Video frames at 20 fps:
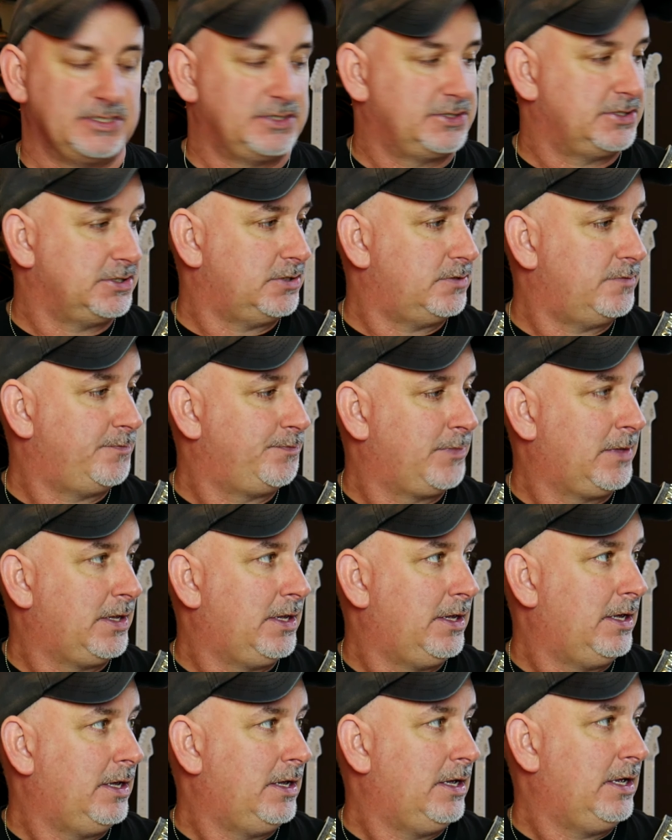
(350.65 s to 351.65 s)
So
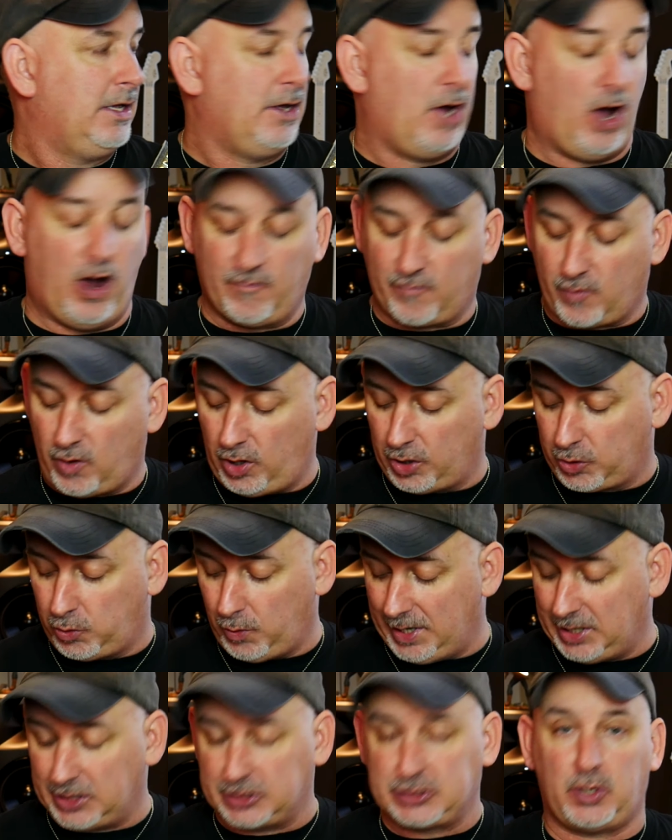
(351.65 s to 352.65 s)
overall, a
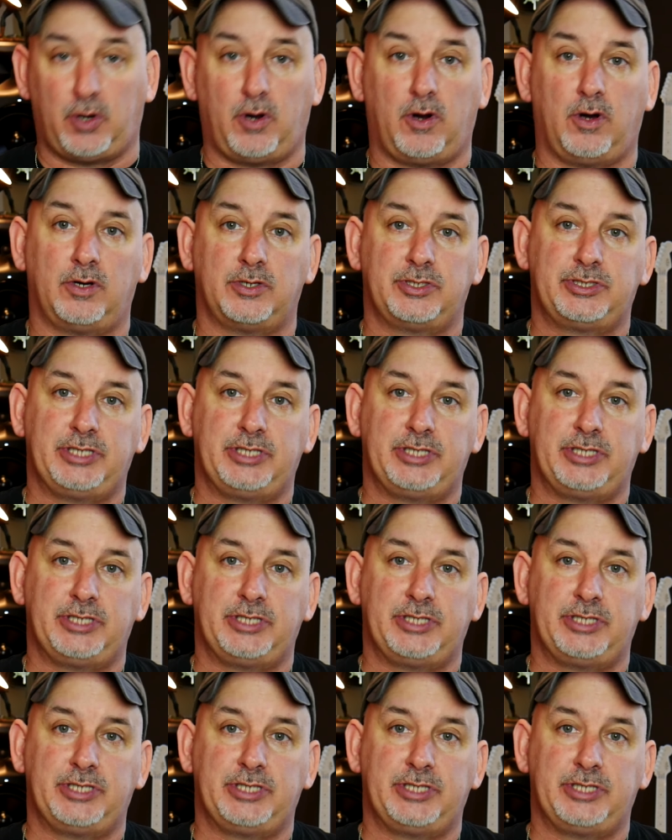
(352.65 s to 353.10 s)
great guitar.